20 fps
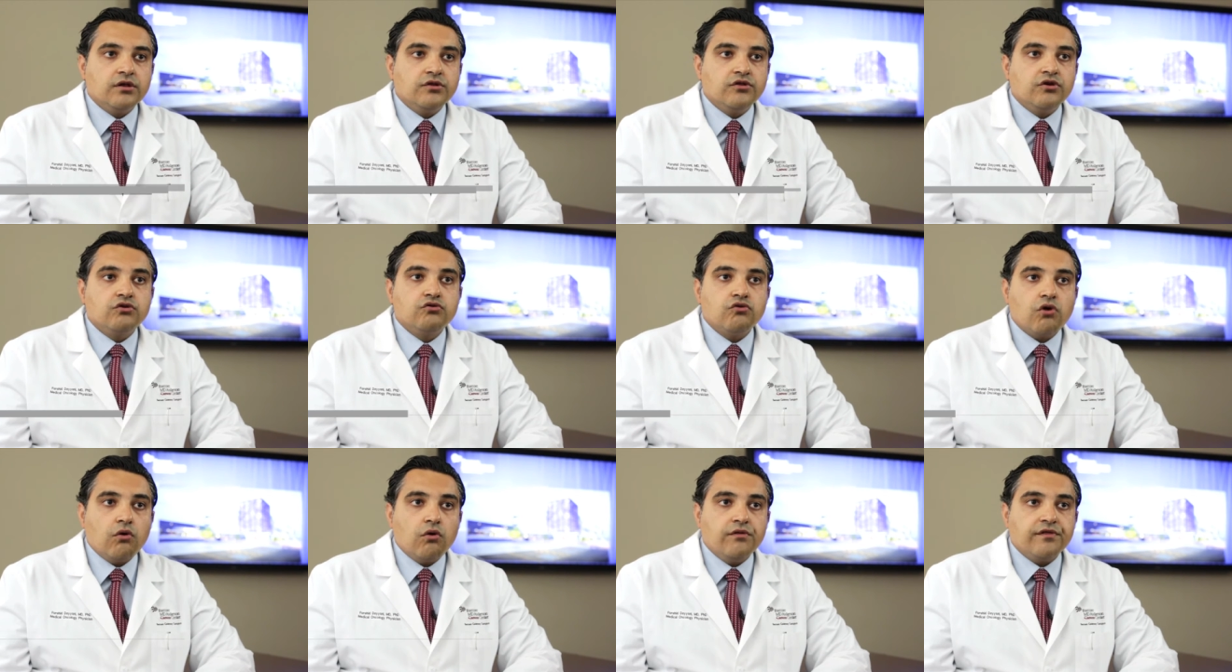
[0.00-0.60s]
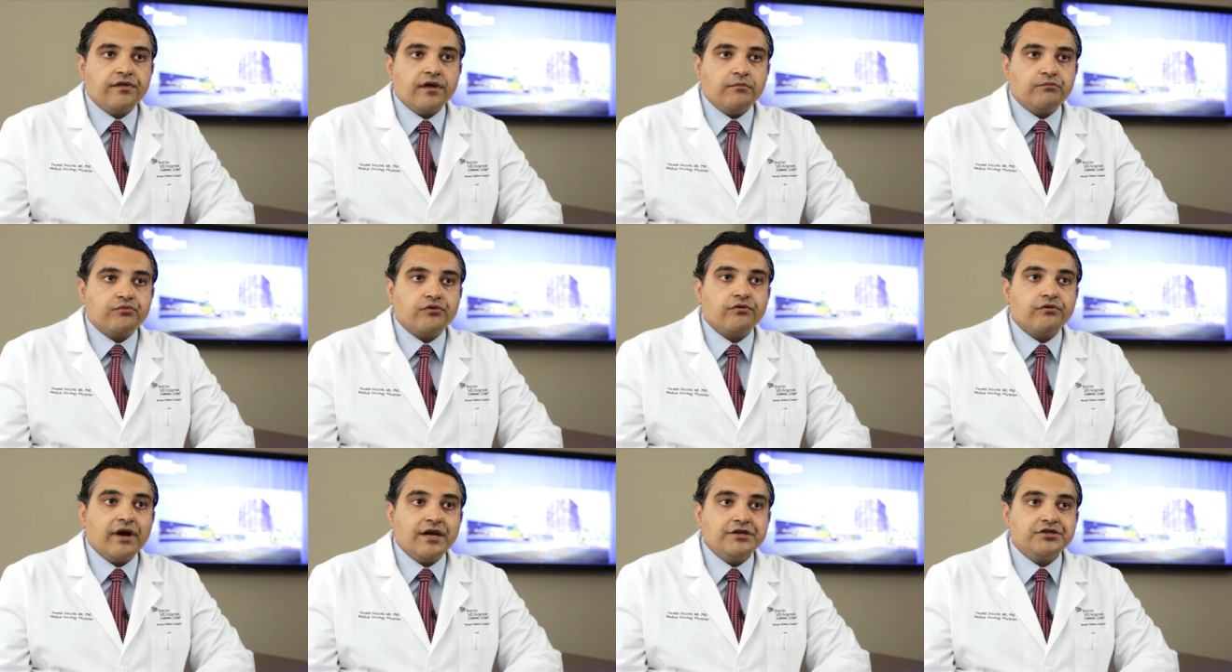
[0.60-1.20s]
the growth and
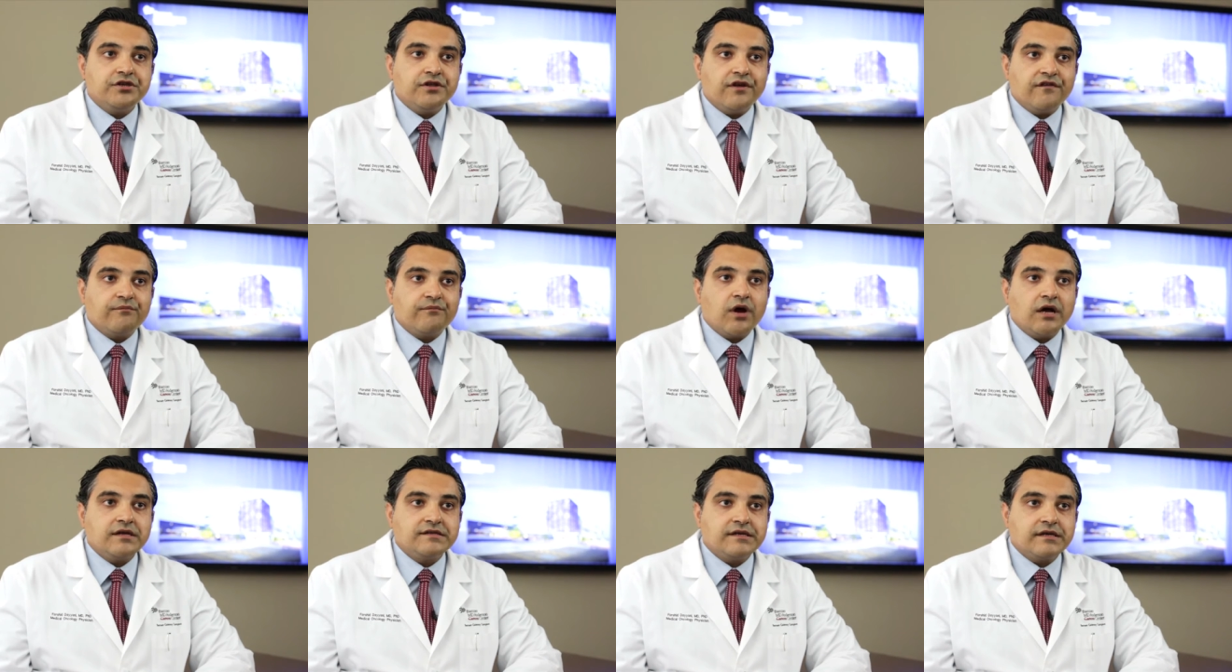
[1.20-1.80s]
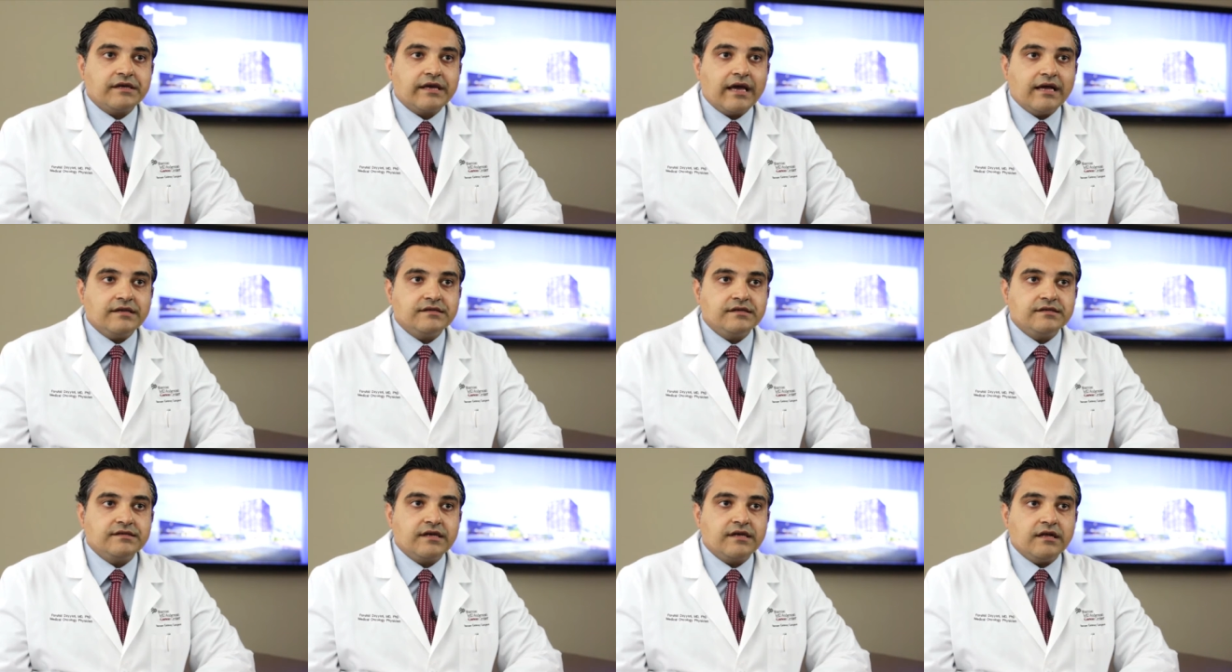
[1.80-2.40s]
progression of prostate
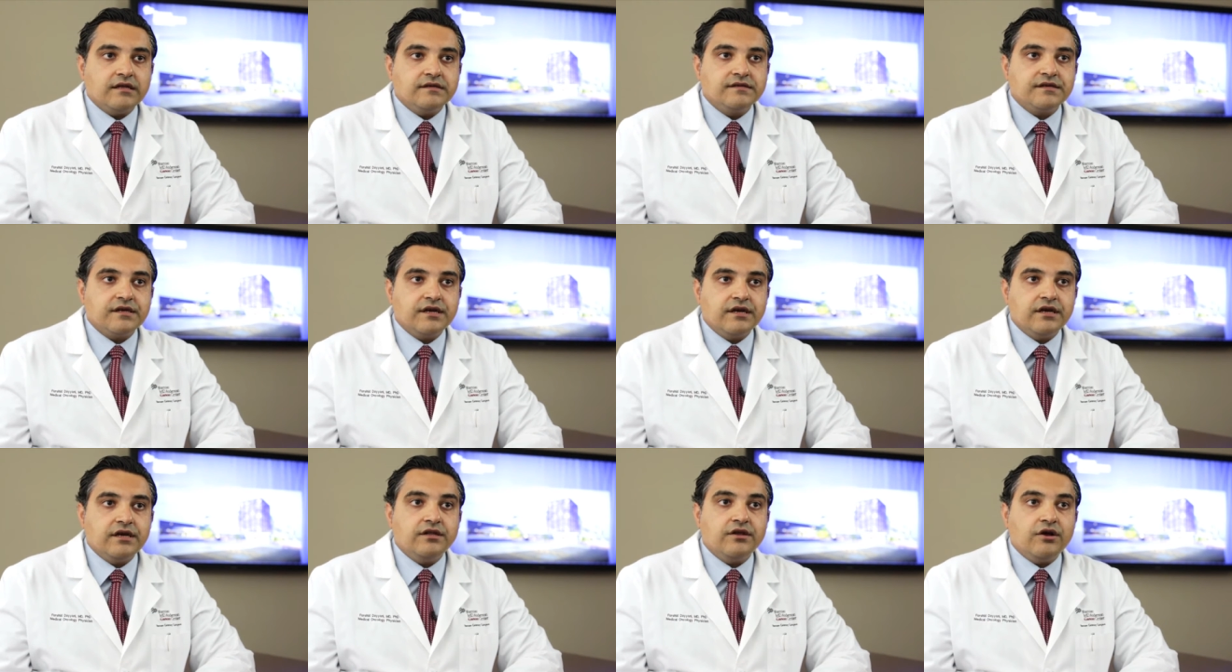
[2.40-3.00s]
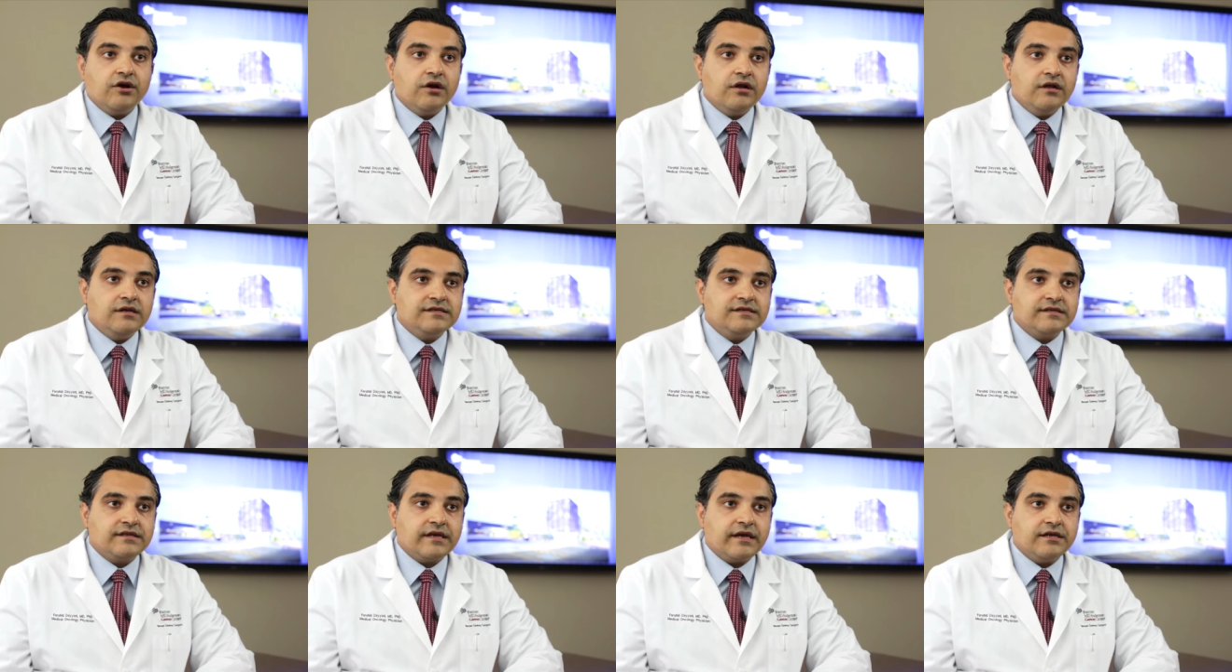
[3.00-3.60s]
cancer cells in early
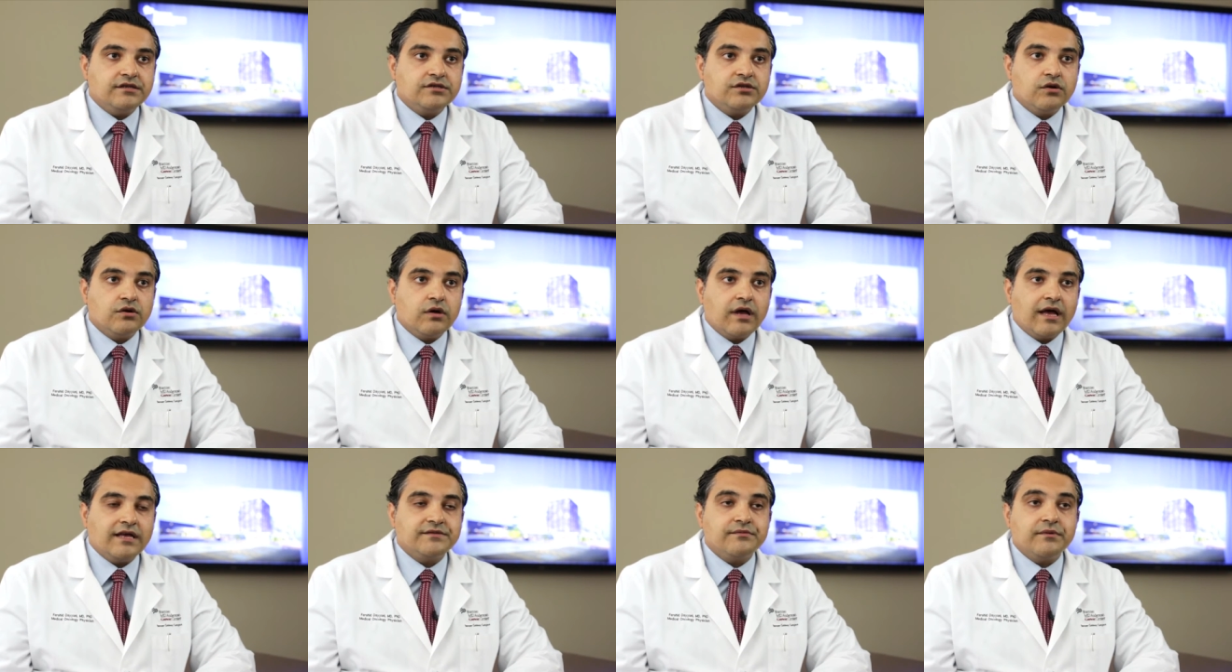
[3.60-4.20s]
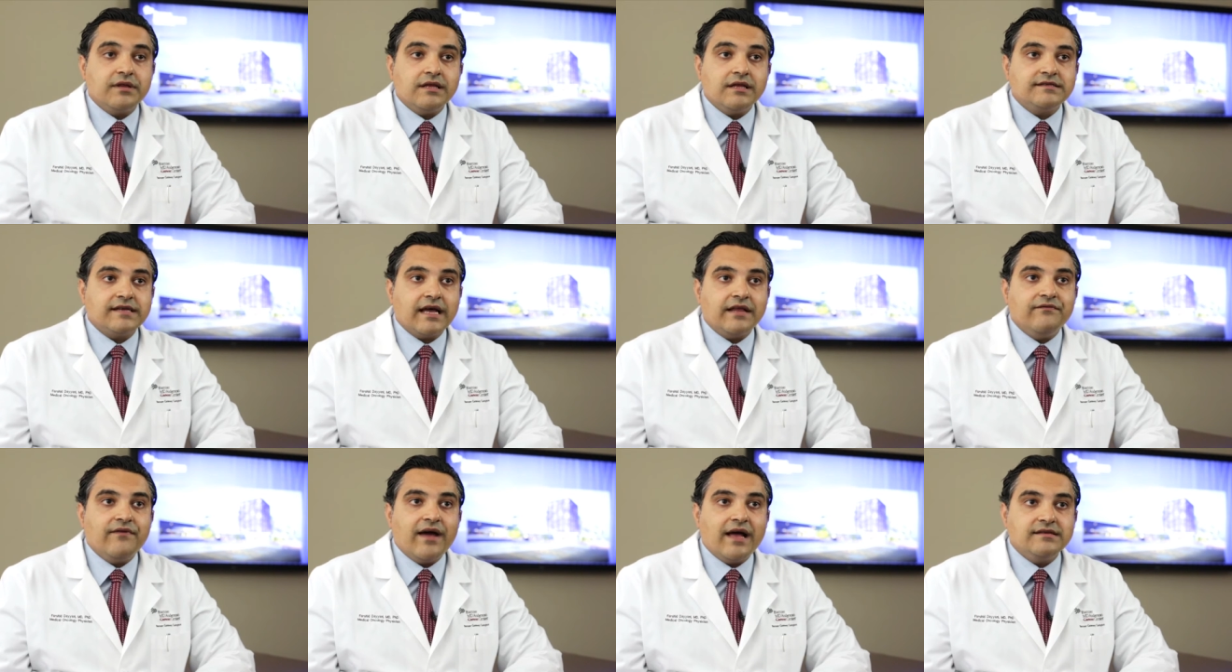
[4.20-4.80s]
stage as well as
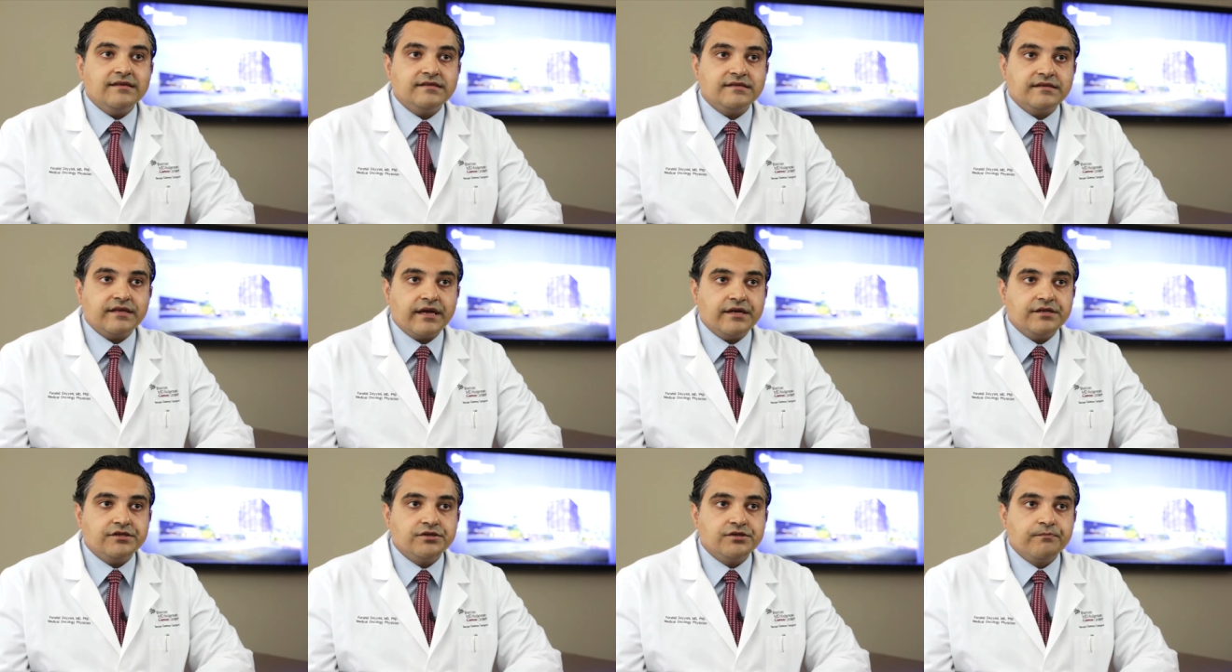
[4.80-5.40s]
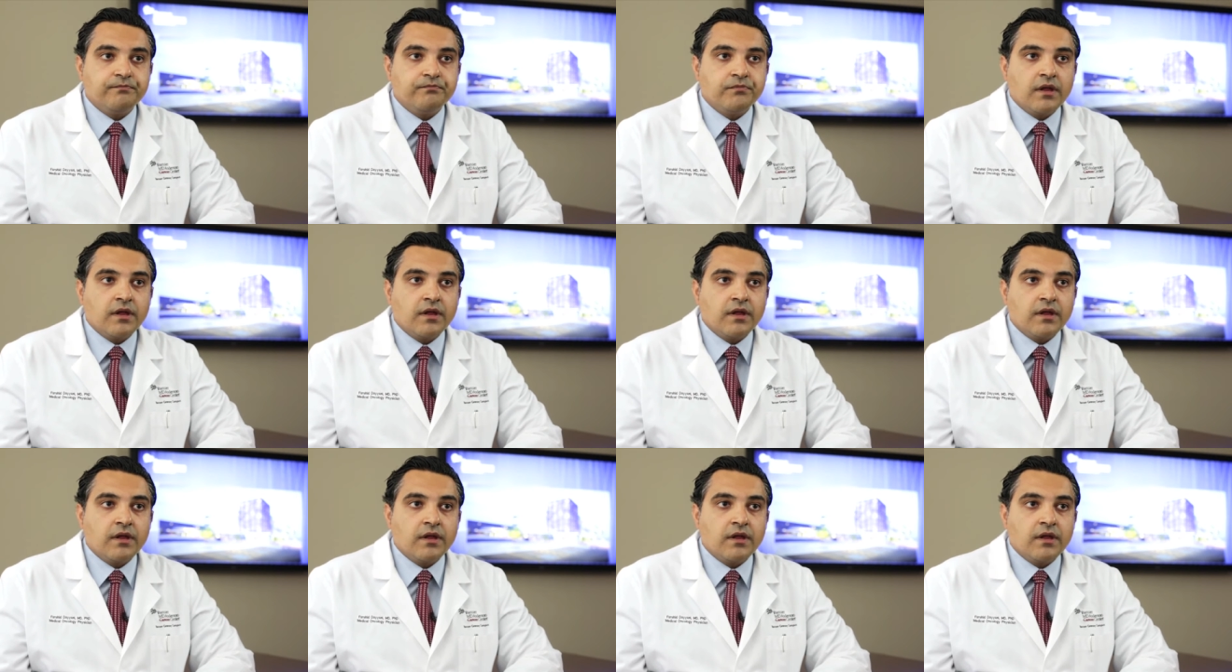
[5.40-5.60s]
advanced stage.